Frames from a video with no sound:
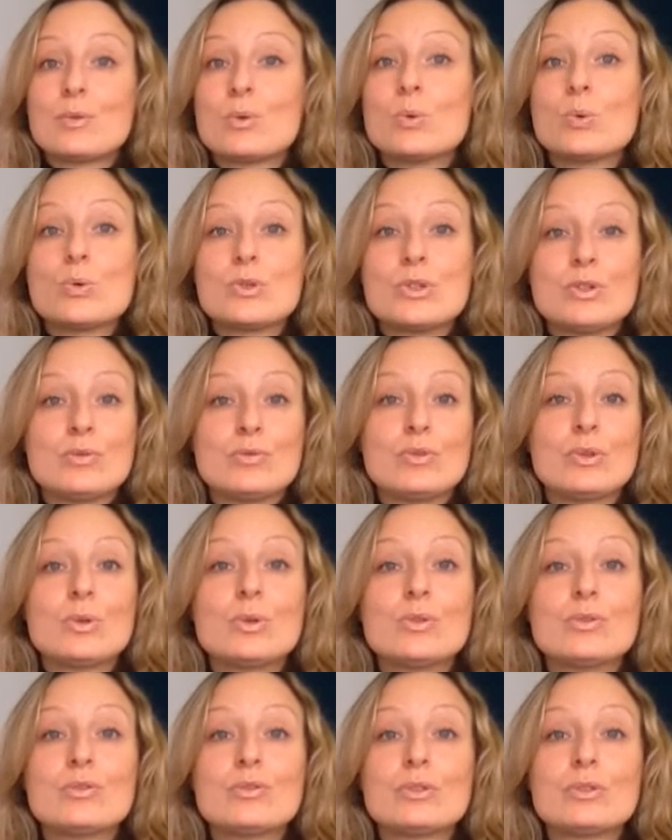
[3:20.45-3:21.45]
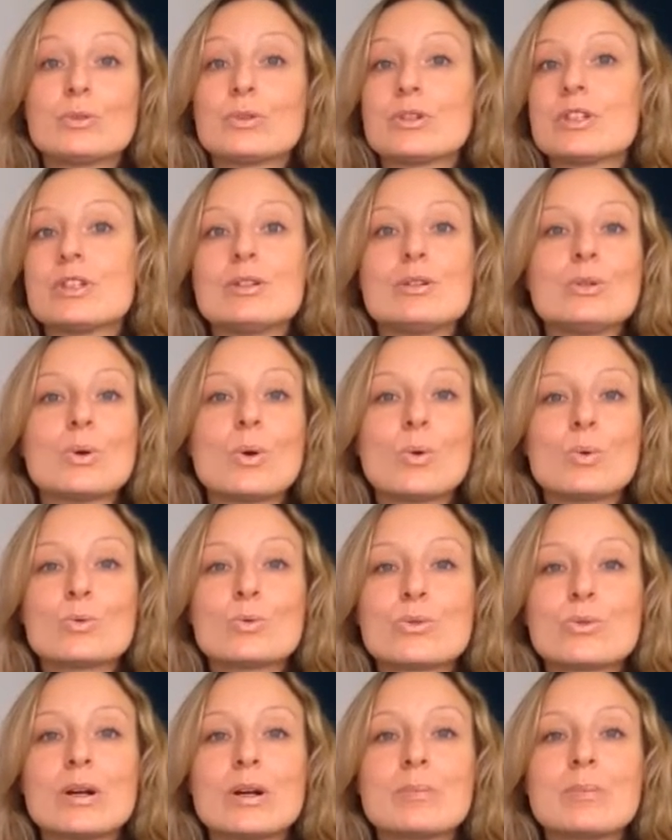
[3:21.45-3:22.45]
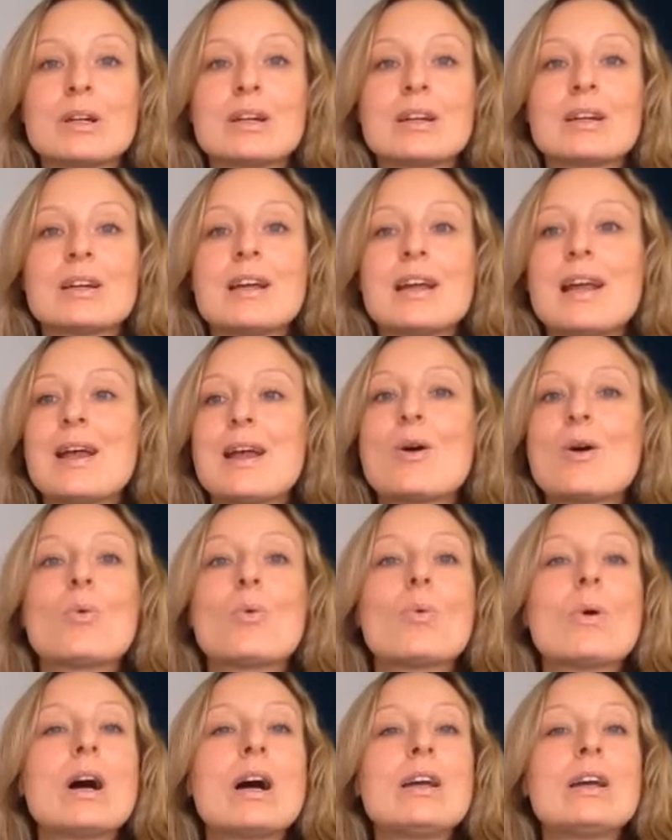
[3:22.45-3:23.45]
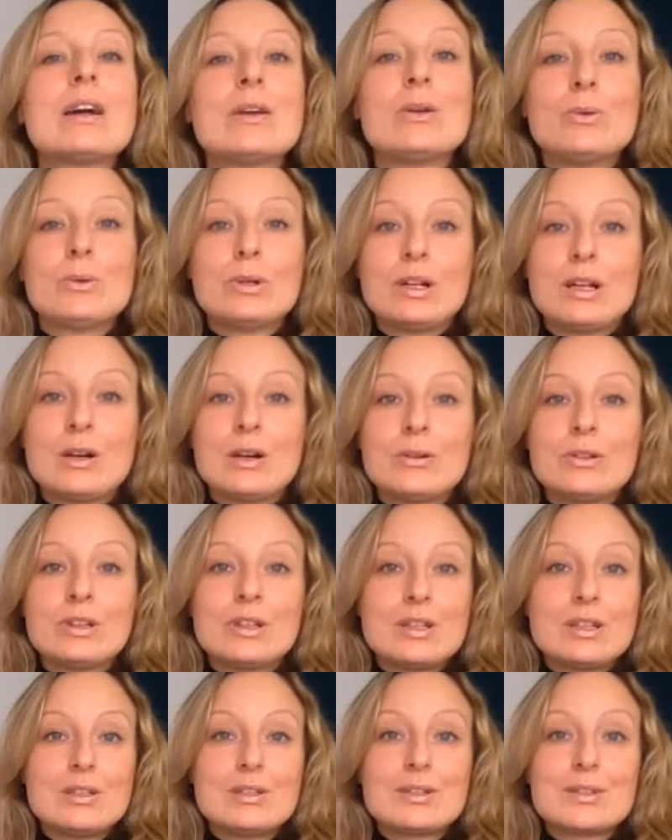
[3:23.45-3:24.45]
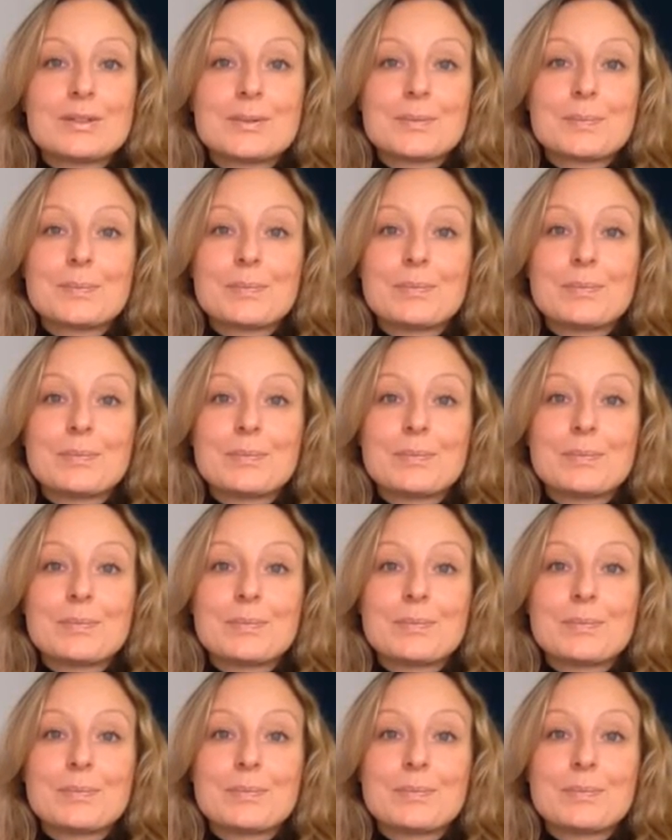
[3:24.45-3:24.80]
Who's involved? Or is it your own drama? Why are you allowing this?